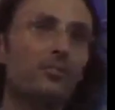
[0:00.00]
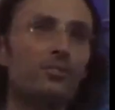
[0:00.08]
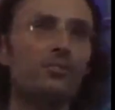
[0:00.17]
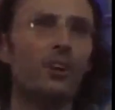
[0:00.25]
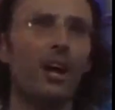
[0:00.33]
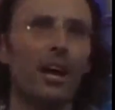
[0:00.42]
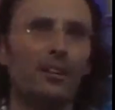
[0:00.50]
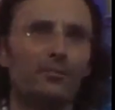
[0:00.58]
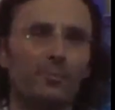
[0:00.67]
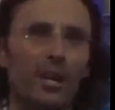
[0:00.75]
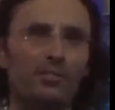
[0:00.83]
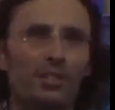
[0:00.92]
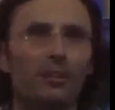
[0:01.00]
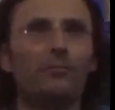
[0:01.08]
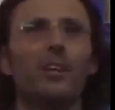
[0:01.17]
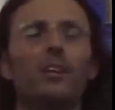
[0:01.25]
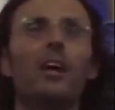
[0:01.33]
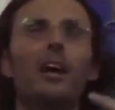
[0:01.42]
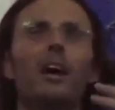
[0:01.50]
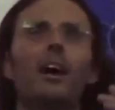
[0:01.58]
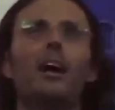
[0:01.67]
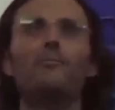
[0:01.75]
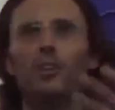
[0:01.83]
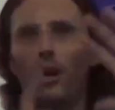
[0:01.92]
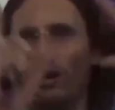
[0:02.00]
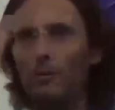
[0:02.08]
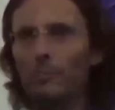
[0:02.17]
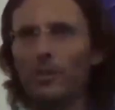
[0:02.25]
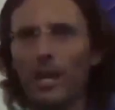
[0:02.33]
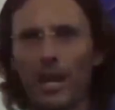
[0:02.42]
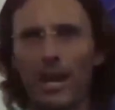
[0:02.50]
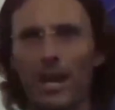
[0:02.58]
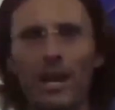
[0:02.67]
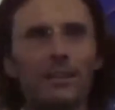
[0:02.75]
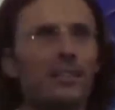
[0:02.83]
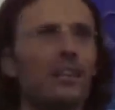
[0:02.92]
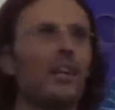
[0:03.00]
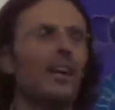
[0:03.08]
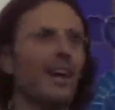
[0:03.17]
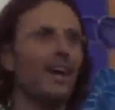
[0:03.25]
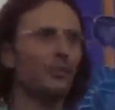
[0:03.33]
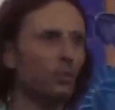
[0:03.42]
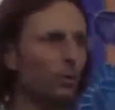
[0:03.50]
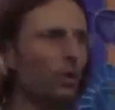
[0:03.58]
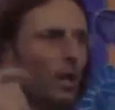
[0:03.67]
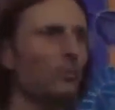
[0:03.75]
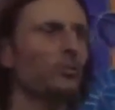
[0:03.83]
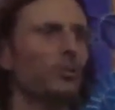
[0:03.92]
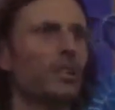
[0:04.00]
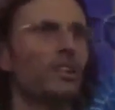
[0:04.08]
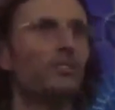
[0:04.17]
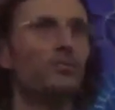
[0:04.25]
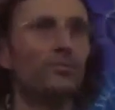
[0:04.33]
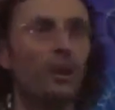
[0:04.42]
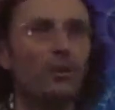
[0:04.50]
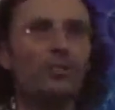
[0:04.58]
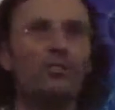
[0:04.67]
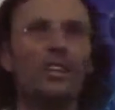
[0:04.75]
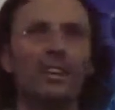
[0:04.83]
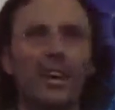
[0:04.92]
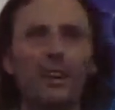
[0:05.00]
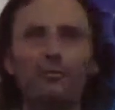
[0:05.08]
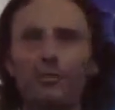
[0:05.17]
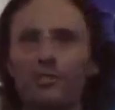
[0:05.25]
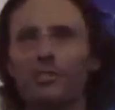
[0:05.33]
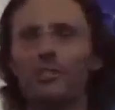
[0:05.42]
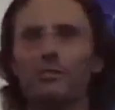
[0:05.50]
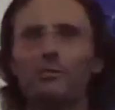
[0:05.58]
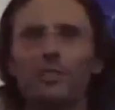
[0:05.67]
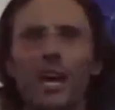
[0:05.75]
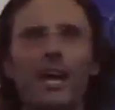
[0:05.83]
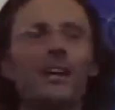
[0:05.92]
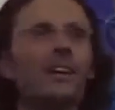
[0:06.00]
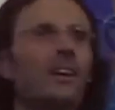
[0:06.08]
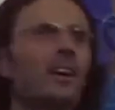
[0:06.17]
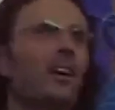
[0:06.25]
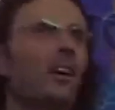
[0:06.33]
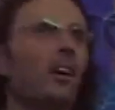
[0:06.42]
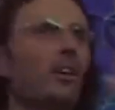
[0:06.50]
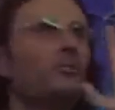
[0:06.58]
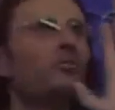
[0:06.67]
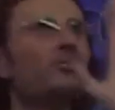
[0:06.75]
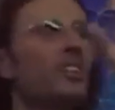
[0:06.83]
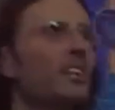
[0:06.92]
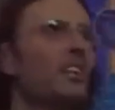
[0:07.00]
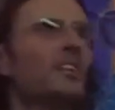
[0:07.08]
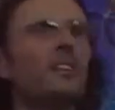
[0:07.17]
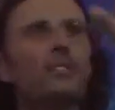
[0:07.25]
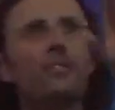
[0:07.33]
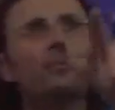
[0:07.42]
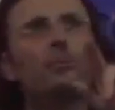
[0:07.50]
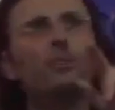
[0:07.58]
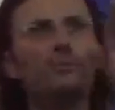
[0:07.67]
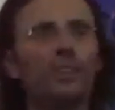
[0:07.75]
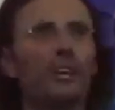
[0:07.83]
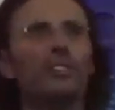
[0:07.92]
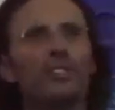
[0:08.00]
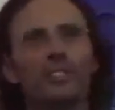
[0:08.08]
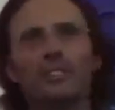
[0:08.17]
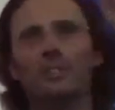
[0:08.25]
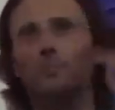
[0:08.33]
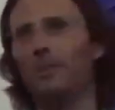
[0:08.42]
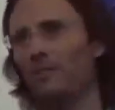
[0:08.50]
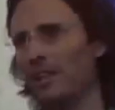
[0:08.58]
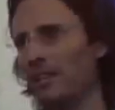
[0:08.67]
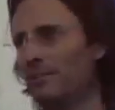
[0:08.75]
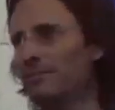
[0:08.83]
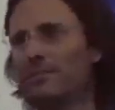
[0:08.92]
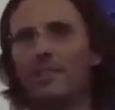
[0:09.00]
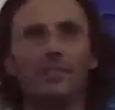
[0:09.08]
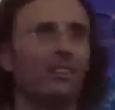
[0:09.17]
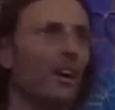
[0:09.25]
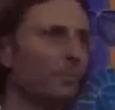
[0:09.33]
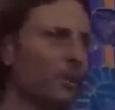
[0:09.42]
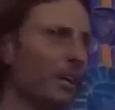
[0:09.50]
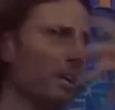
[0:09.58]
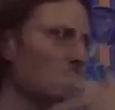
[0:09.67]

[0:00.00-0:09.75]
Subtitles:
inside of myself, and I have an open heart, and all I'm doing is focusing every single day on seeing the reflection in the mirror that I'm